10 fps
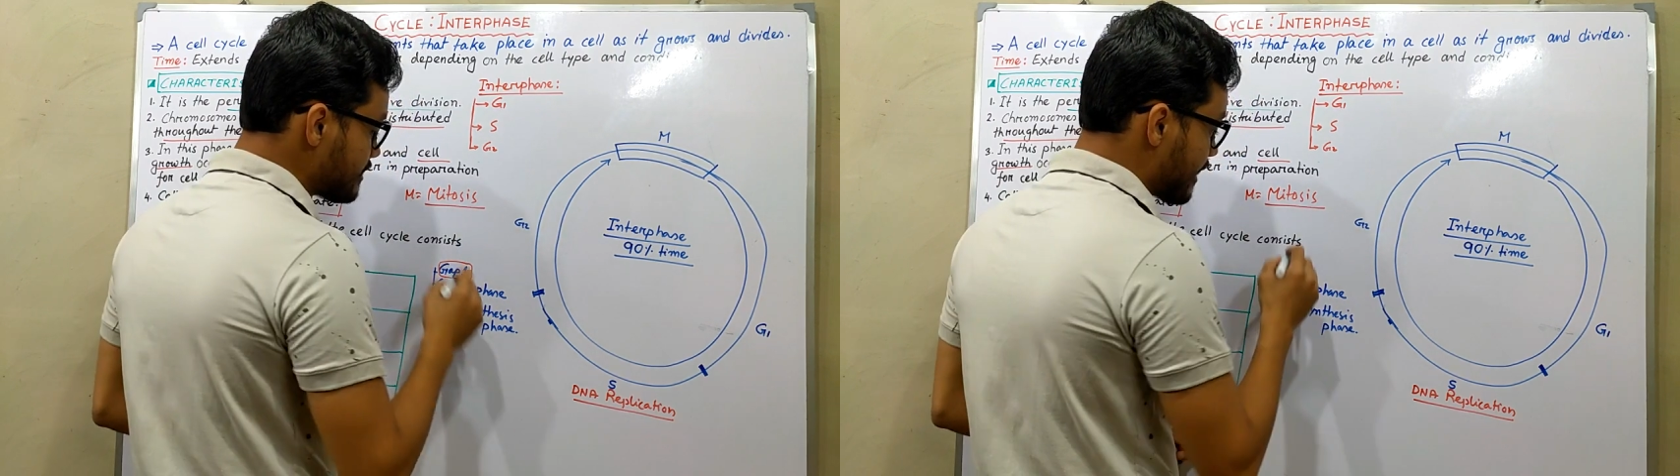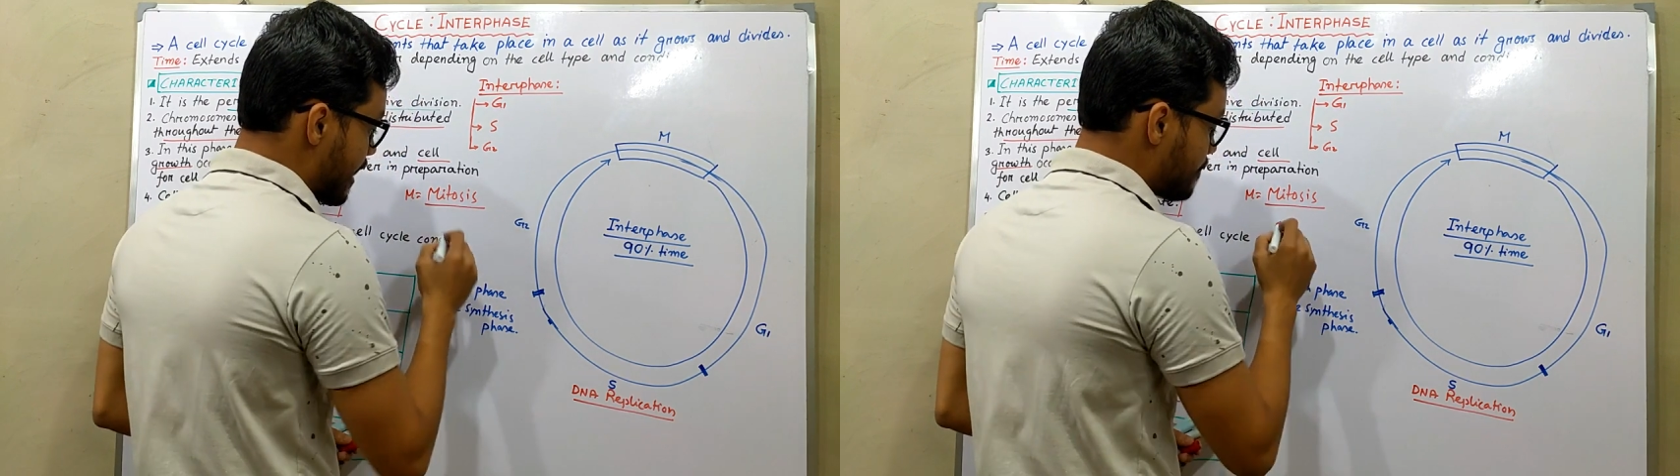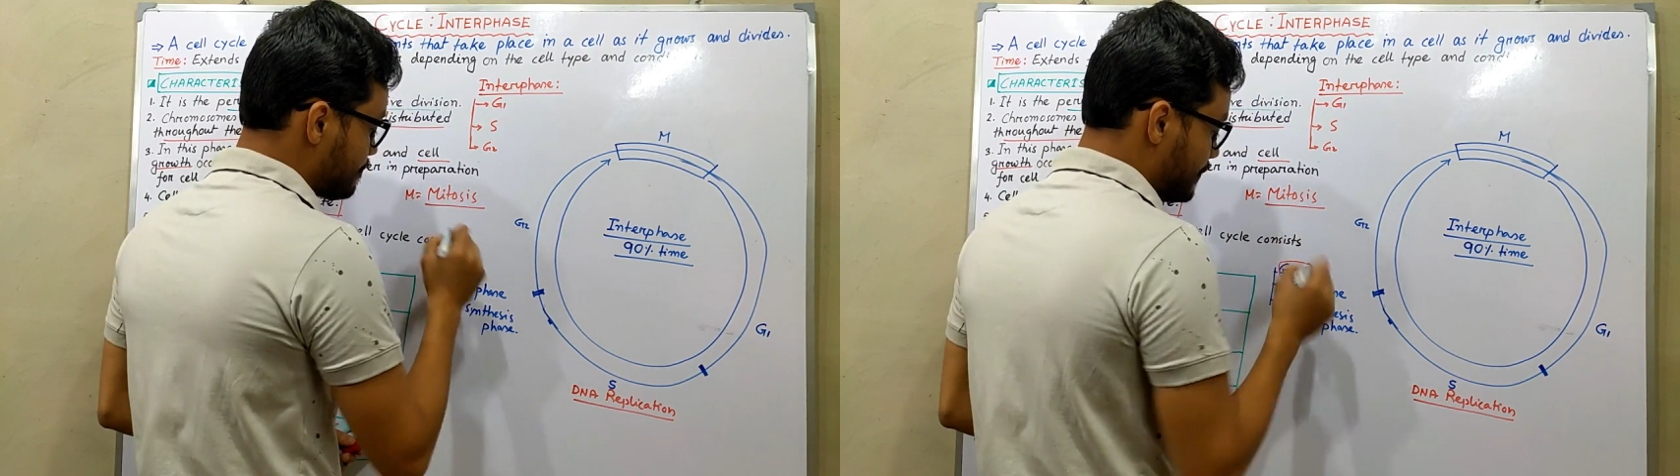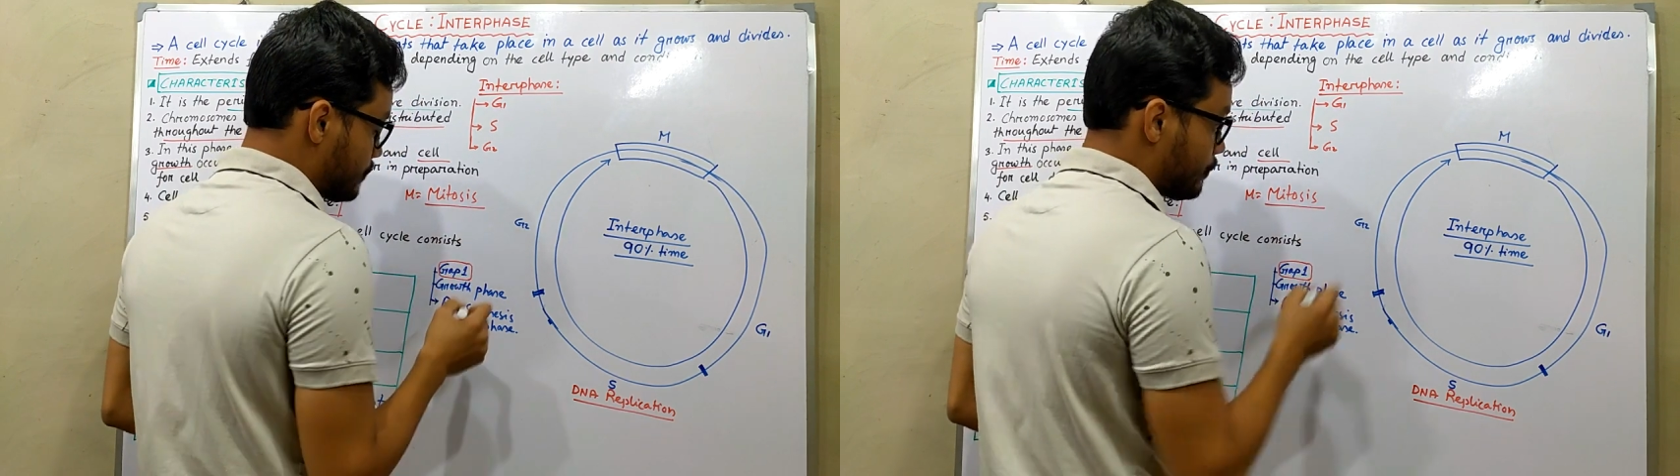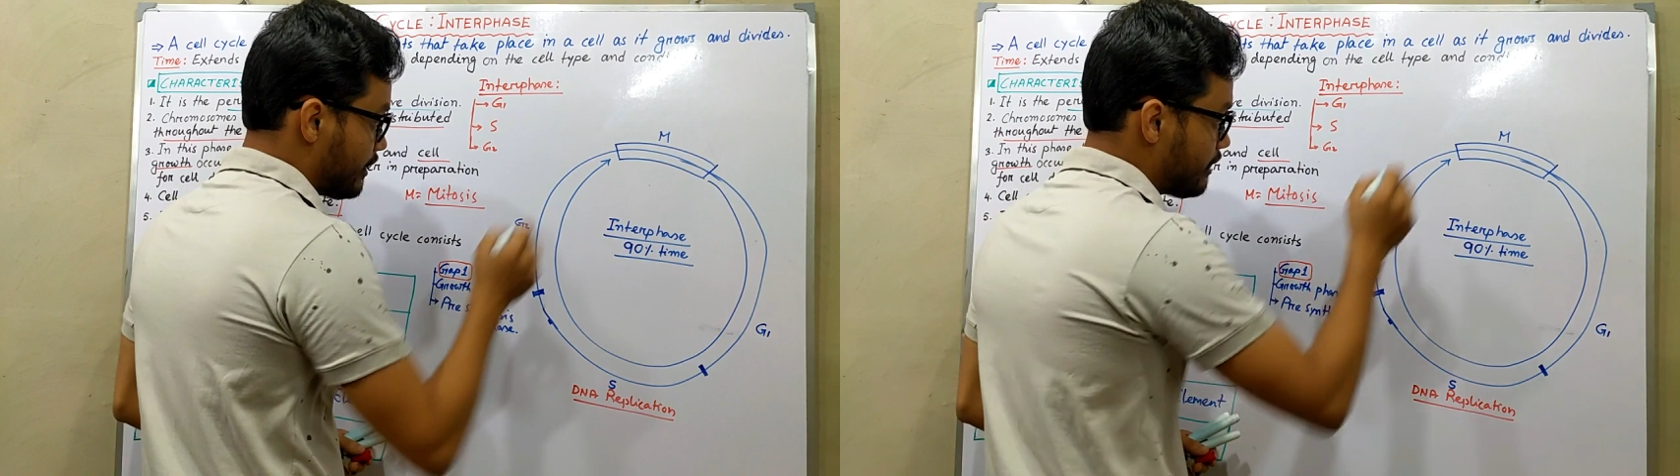gap
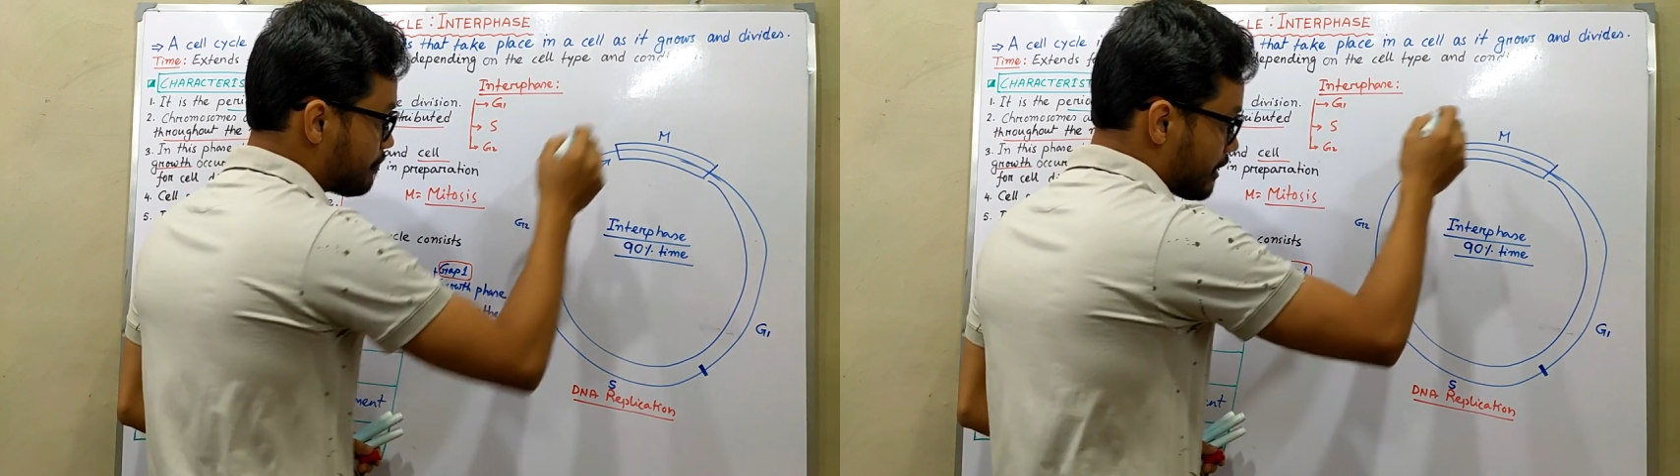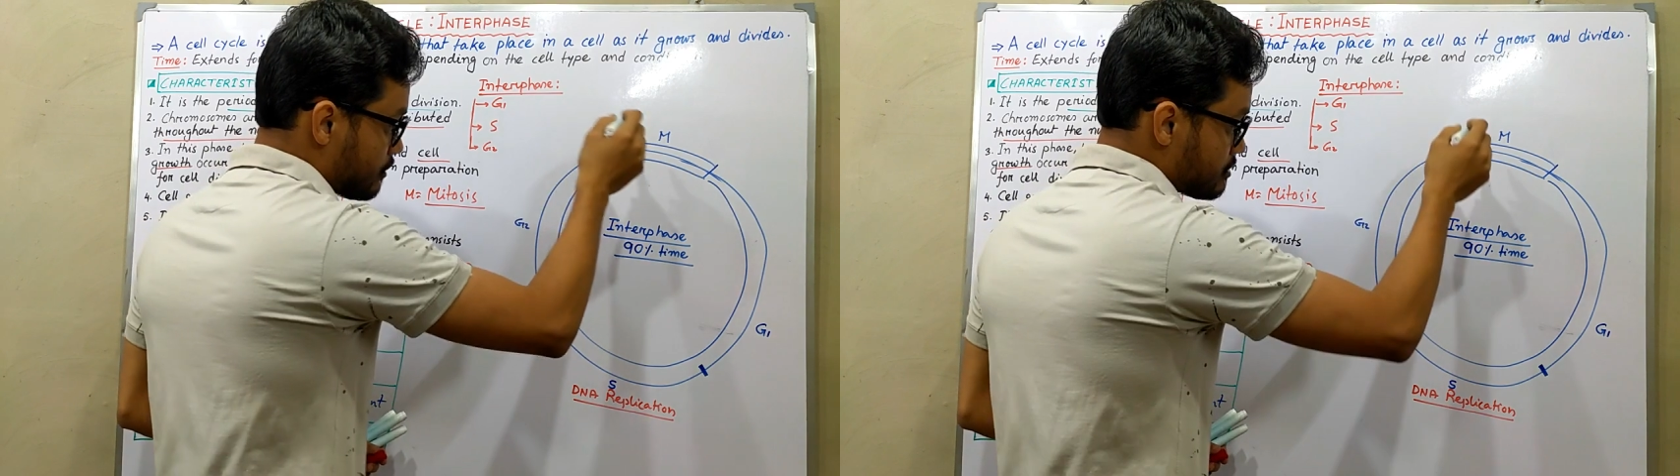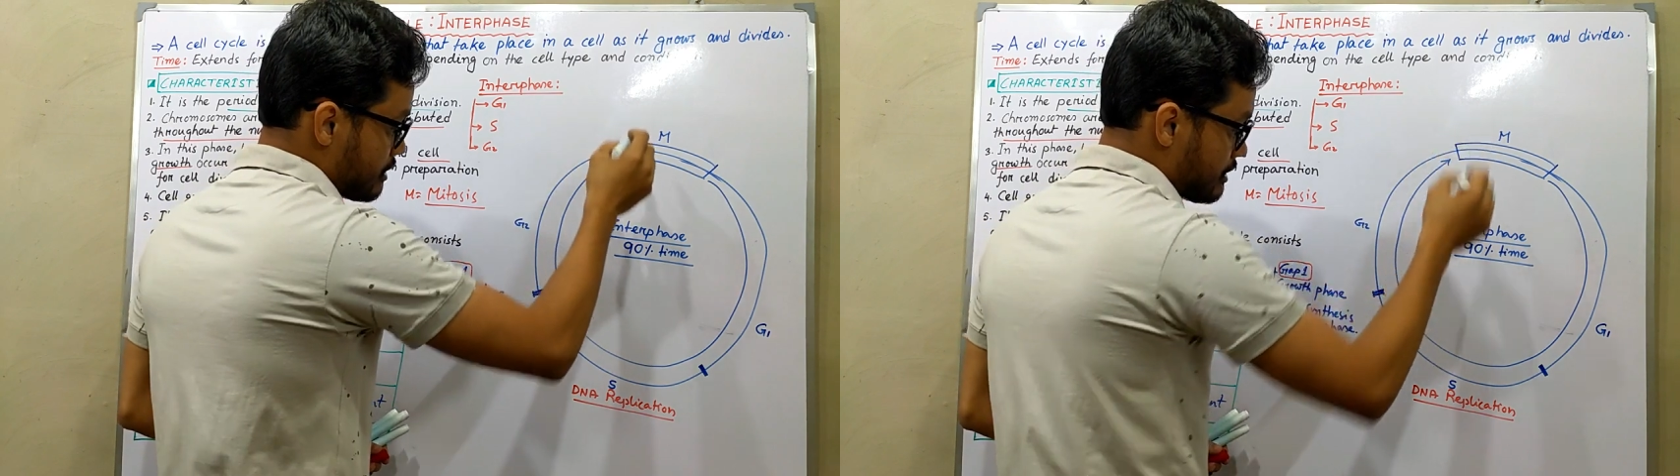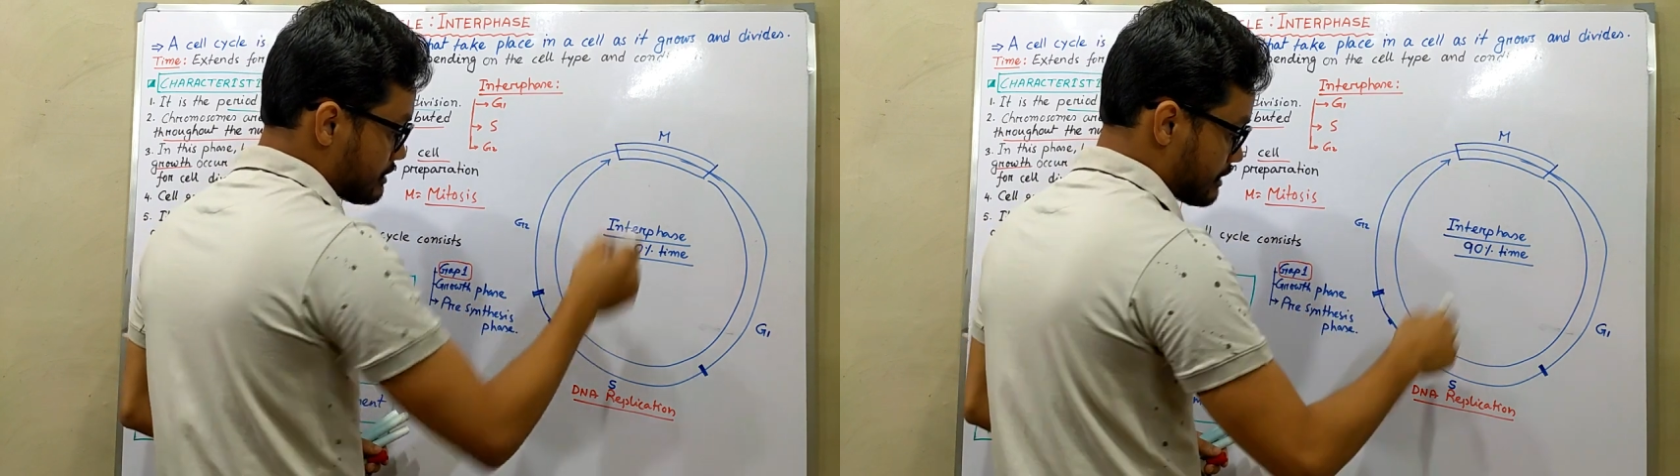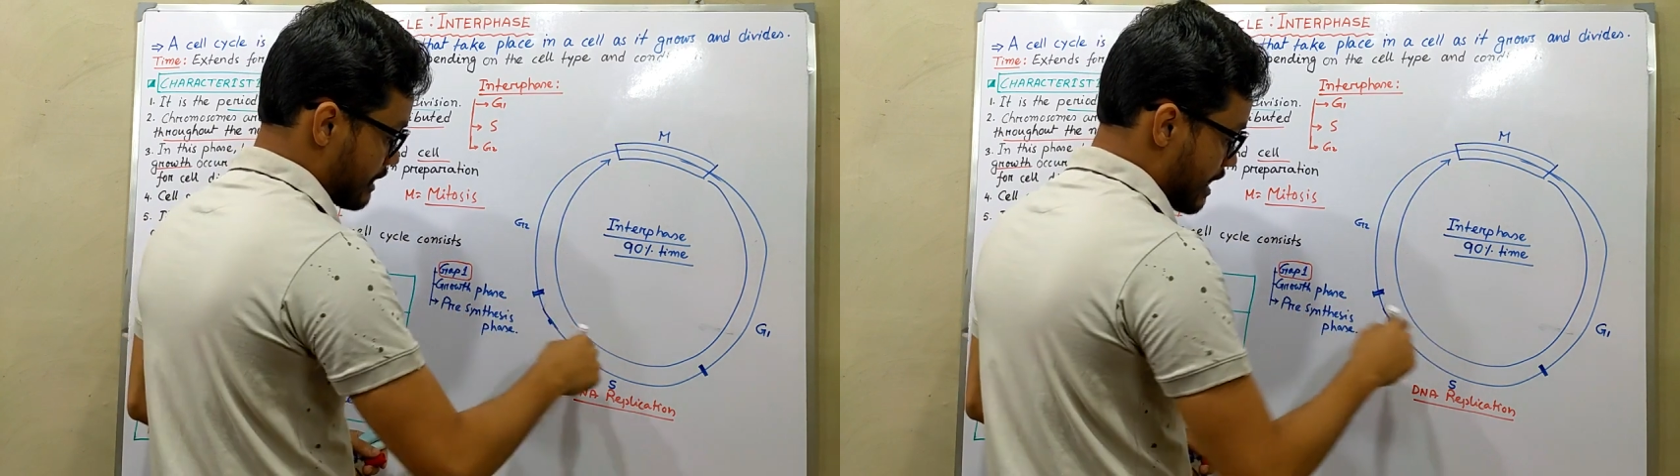between
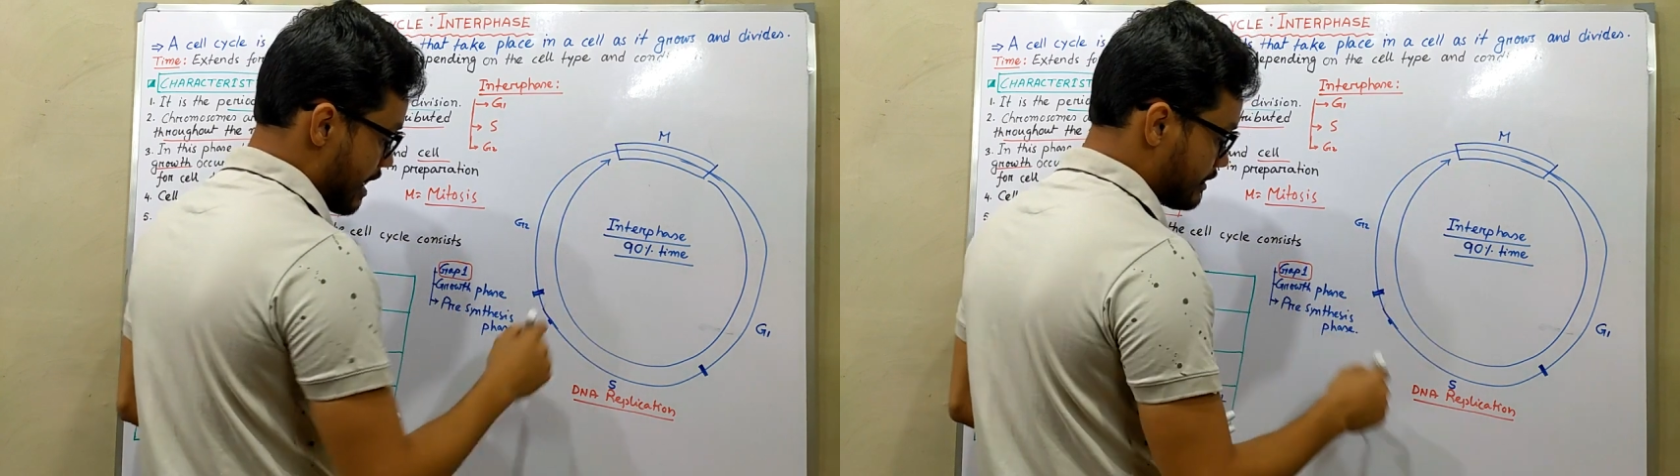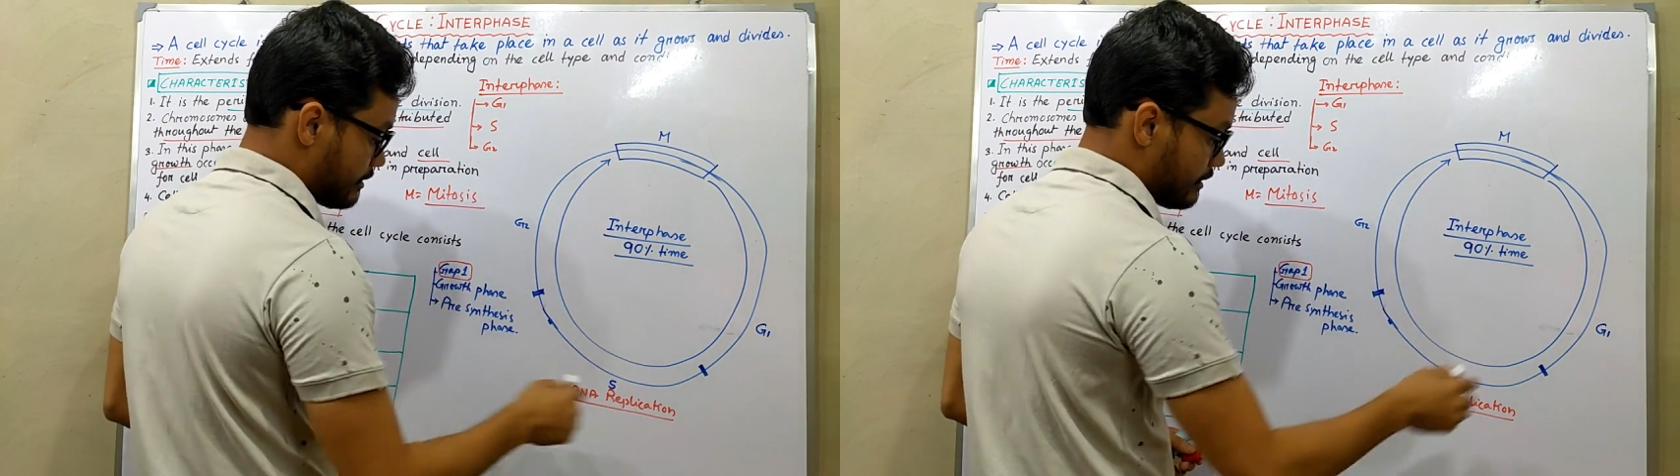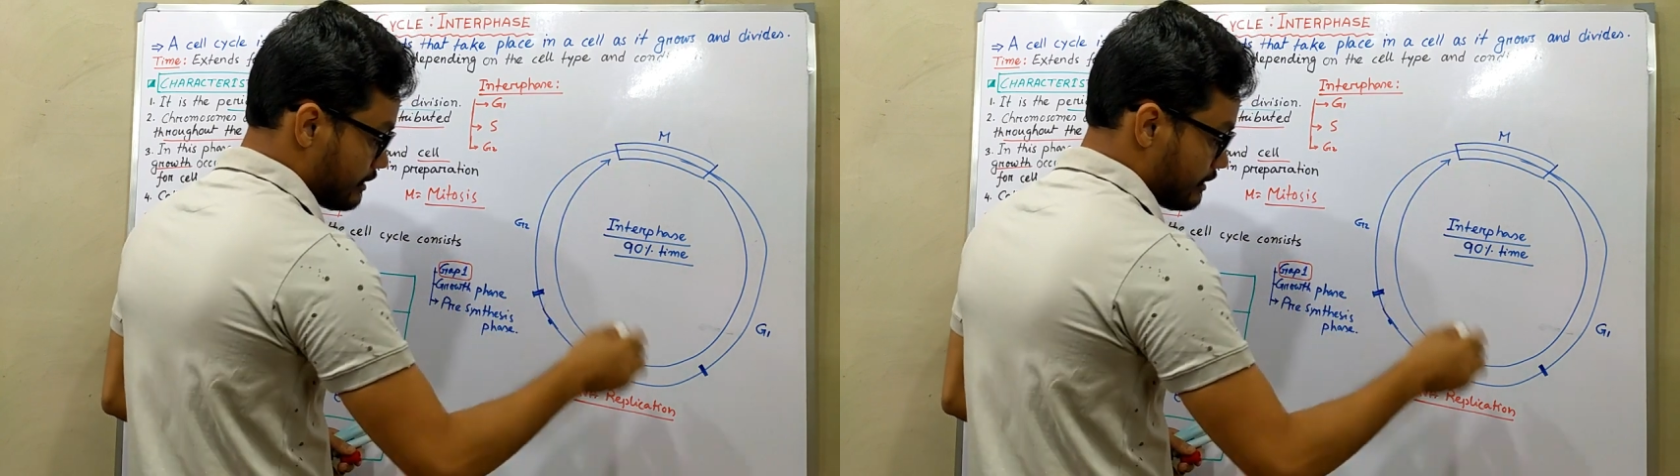mitosis and